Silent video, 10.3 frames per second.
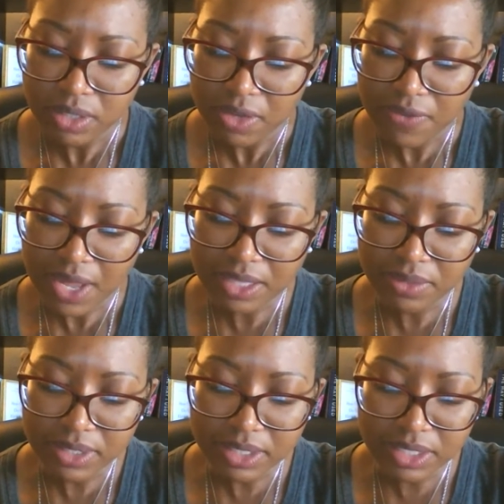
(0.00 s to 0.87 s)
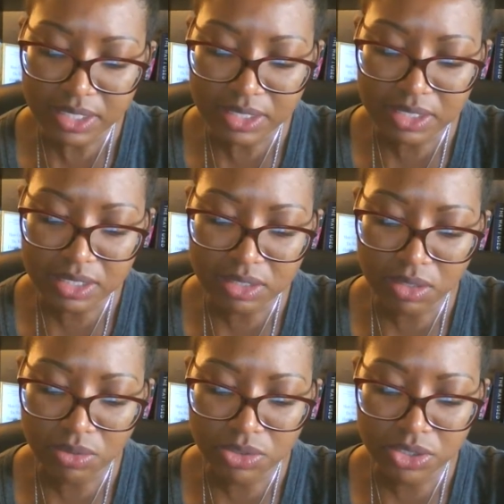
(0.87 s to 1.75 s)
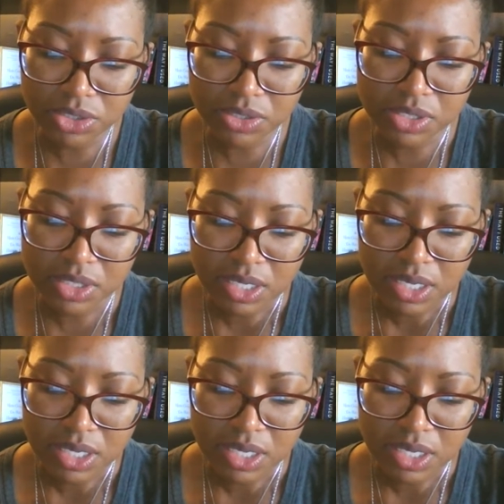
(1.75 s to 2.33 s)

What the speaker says: Following these disclosures,